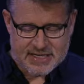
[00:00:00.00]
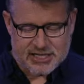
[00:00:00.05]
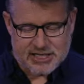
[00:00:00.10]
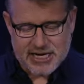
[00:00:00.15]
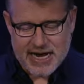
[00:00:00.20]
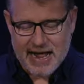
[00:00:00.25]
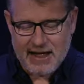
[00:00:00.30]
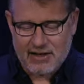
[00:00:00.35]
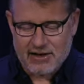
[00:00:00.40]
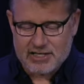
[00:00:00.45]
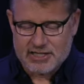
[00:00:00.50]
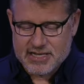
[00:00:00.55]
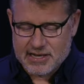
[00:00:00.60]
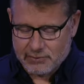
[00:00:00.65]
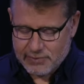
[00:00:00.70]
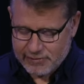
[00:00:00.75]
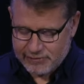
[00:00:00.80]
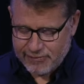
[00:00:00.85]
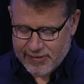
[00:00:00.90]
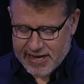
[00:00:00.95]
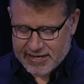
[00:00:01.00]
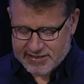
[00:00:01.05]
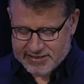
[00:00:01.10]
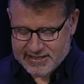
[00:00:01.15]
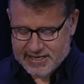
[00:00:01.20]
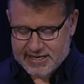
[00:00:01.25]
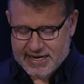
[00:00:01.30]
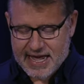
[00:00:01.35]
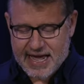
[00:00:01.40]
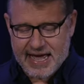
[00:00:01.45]
the challenge that we face
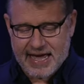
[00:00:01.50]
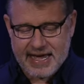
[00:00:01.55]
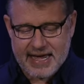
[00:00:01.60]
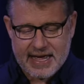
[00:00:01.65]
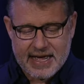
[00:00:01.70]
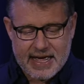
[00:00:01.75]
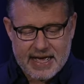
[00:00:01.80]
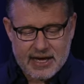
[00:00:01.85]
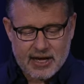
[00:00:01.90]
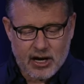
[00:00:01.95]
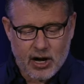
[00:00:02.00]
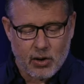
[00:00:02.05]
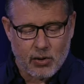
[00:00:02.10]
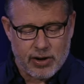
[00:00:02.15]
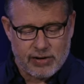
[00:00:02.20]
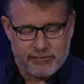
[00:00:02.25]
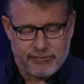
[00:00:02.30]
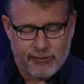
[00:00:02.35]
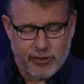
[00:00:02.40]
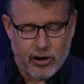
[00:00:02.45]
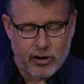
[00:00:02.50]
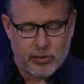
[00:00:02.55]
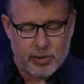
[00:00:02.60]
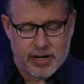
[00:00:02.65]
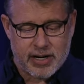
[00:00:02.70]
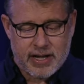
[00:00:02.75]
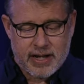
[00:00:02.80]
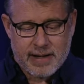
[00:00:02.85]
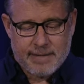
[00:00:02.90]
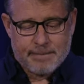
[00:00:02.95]
today going
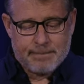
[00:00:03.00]
forward.